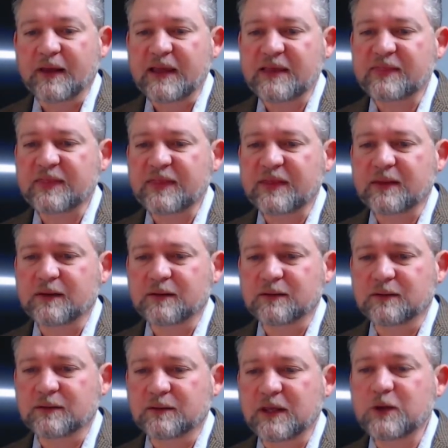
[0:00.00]
he
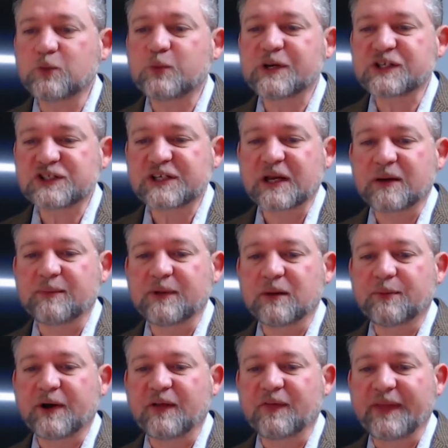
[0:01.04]
uh, he which shall be
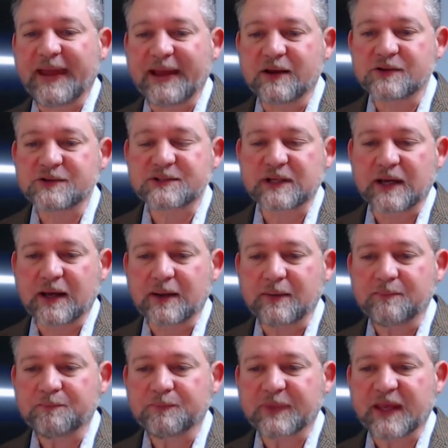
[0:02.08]
upon the
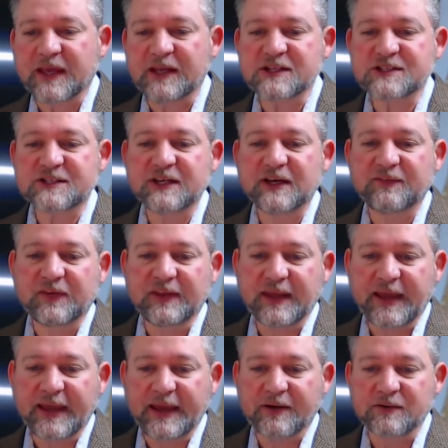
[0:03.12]
housetop, and his stuff in the
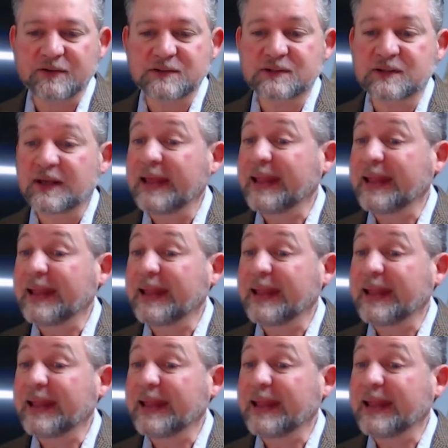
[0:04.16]
house,